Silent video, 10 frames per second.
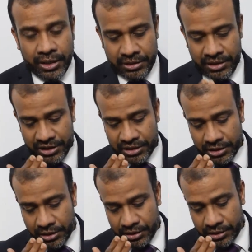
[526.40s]
Just
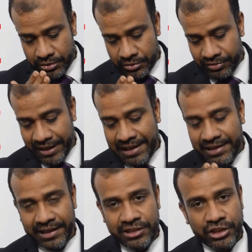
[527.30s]
file
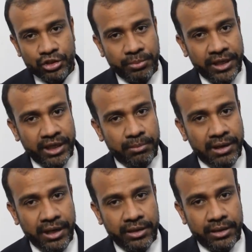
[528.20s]
the edges to make it
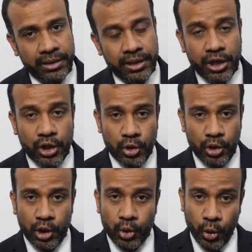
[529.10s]
blunt. Do
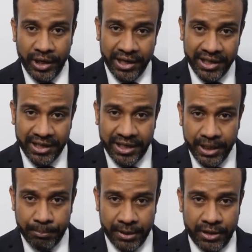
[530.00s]
not go any
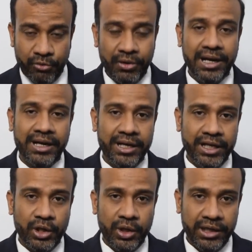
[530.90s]
deep while
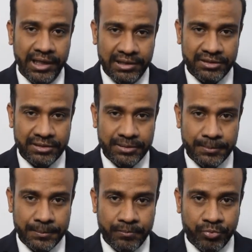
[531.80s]
cutting your nails
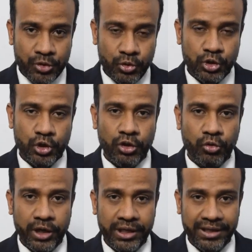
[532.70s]
so as to
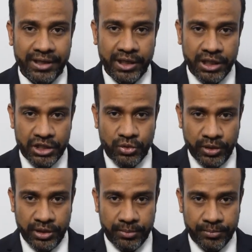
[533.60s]
avoid any
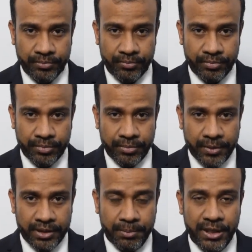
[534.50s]
injury.
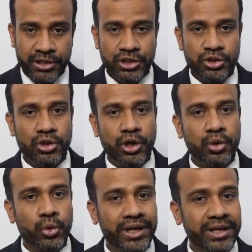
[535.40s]
The patient should not
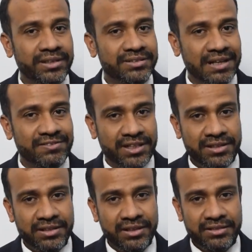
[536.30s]
do any
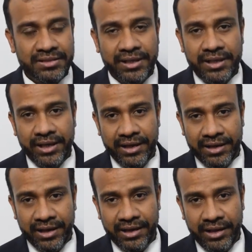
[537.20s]
self-surgeries, any
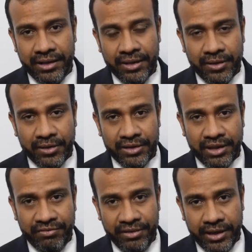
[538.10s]
cutting on
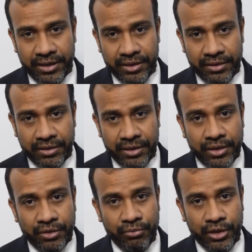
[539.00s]
their feet
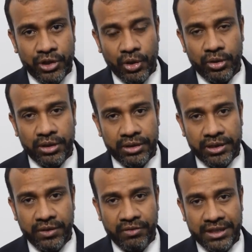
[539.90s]
without
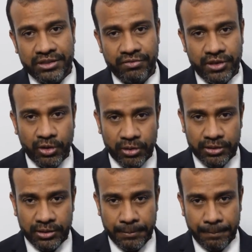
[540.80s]
the advice of a doctor.